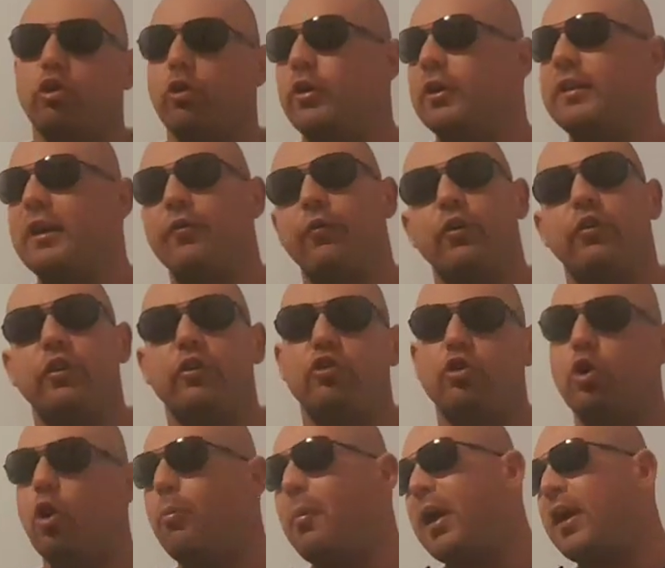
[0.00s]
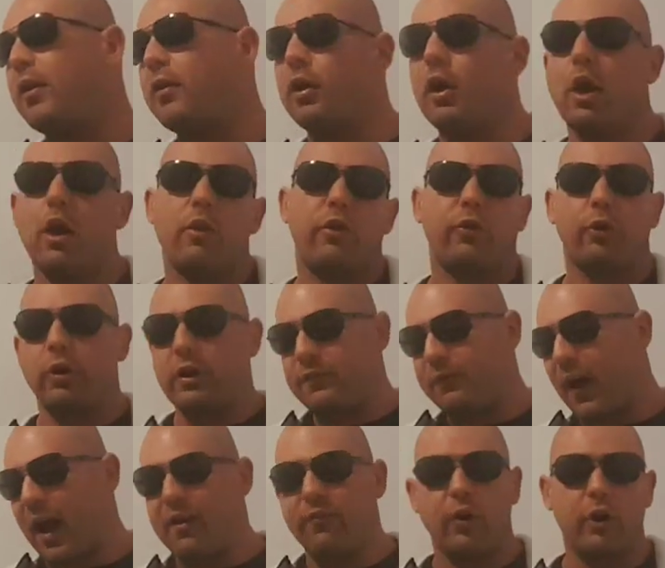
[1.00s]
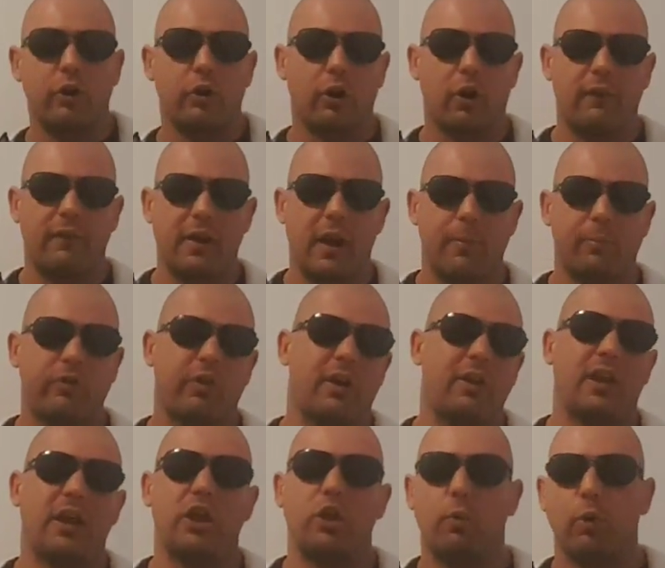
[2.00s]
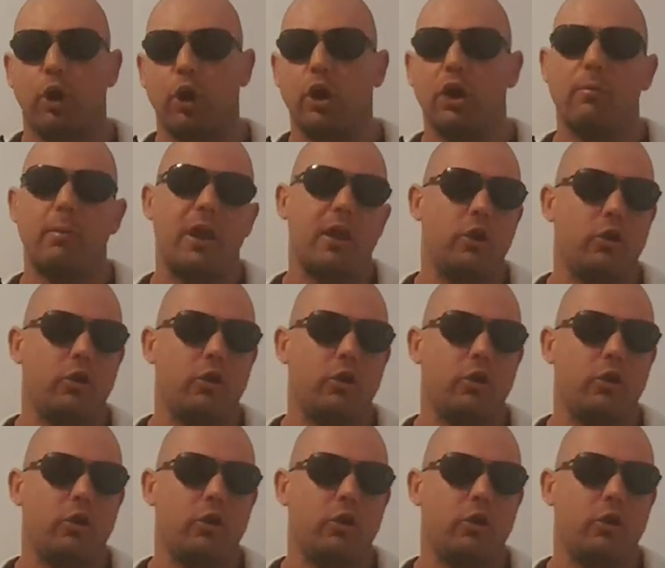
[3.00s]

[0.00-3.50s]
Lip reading: So the difference is you don't make $3,500 on the upside like you were going to make.